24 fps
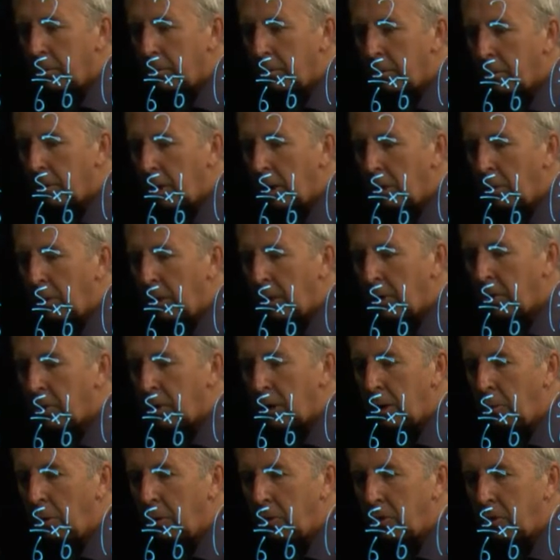So let's
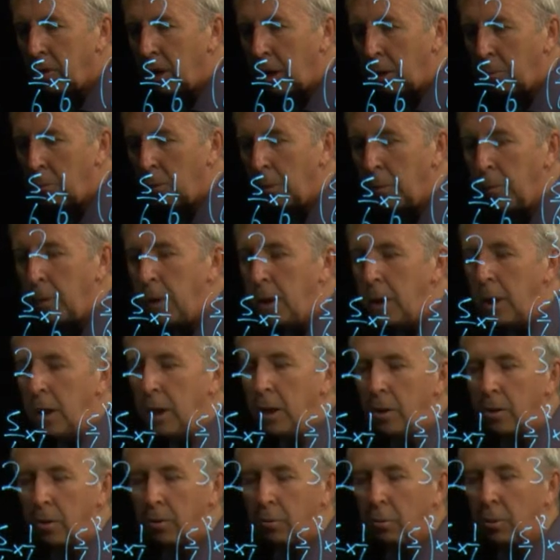see what sigma p
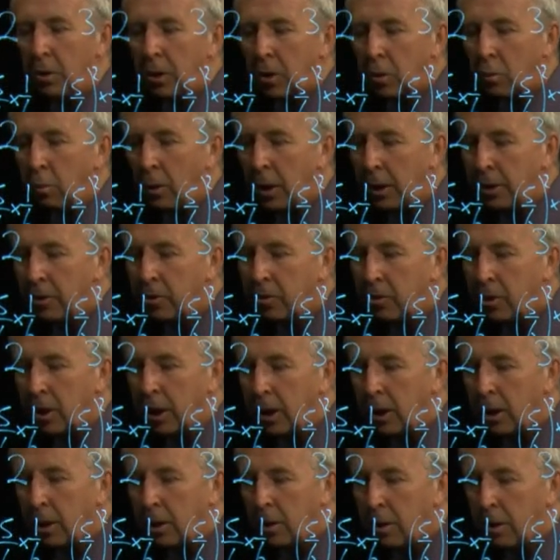is. Well, it's
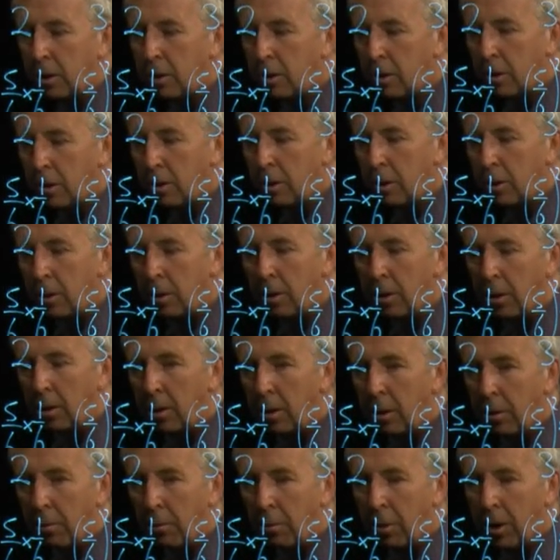1/6
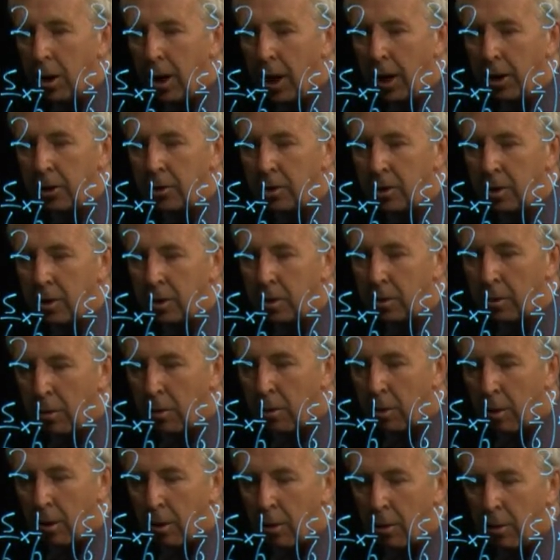plus
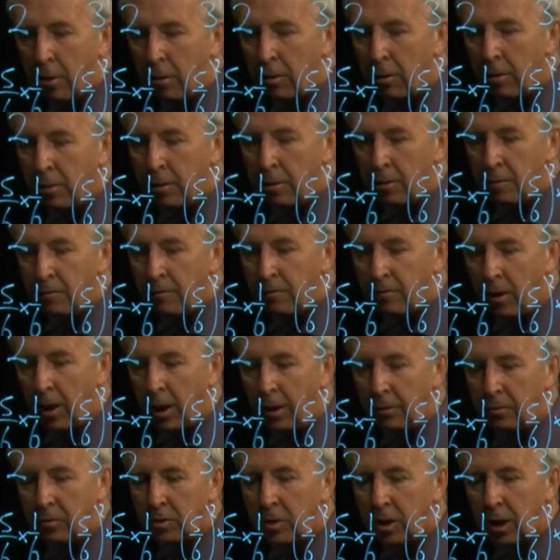
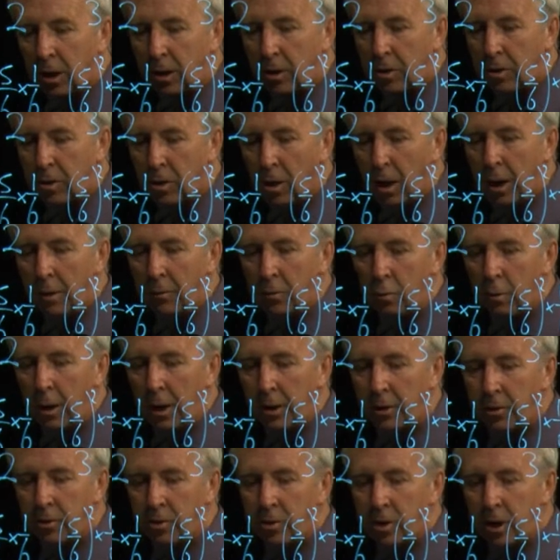5/6 times
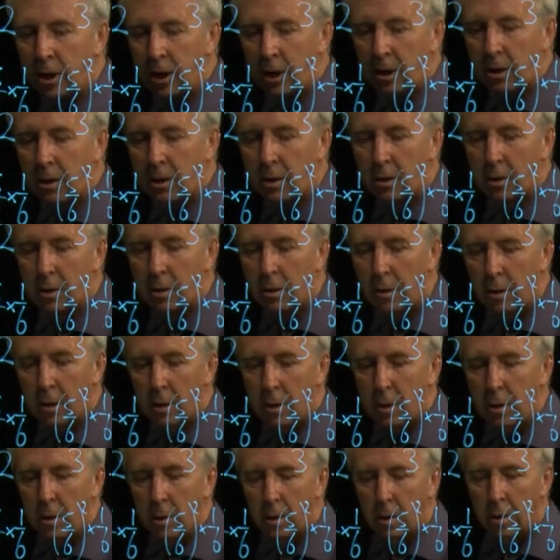1/6
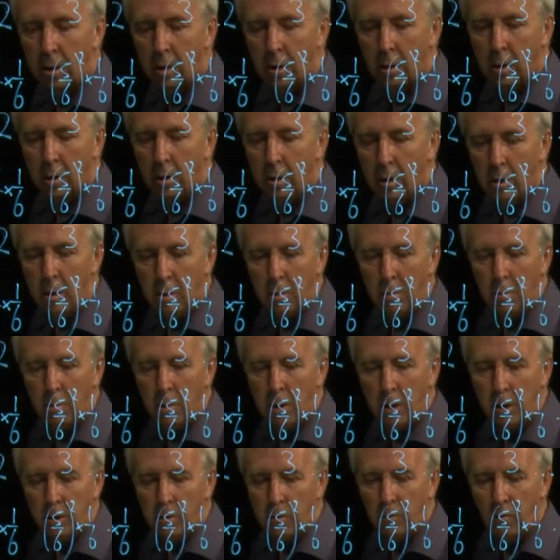
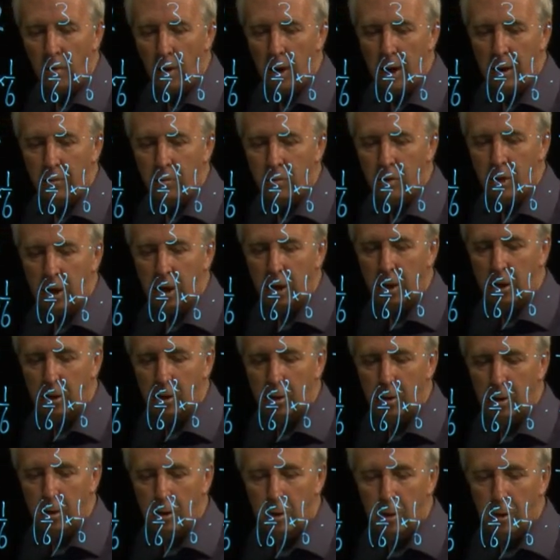plus
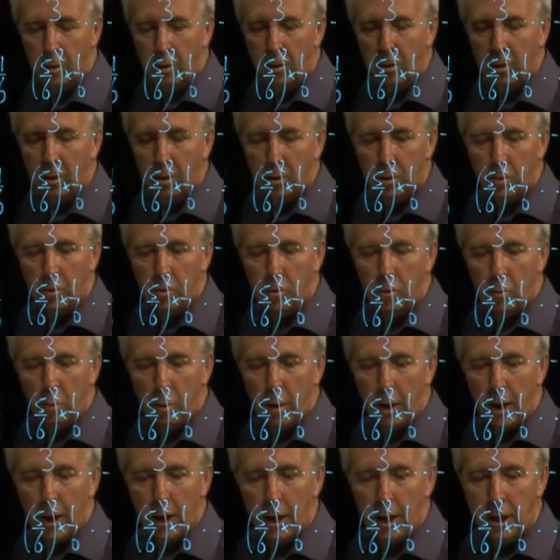5/6
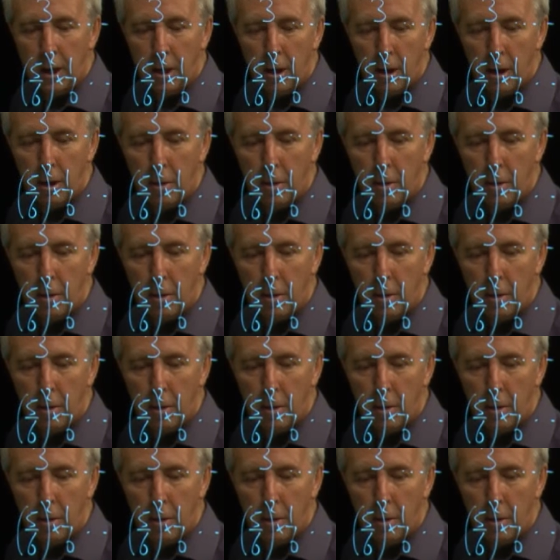squared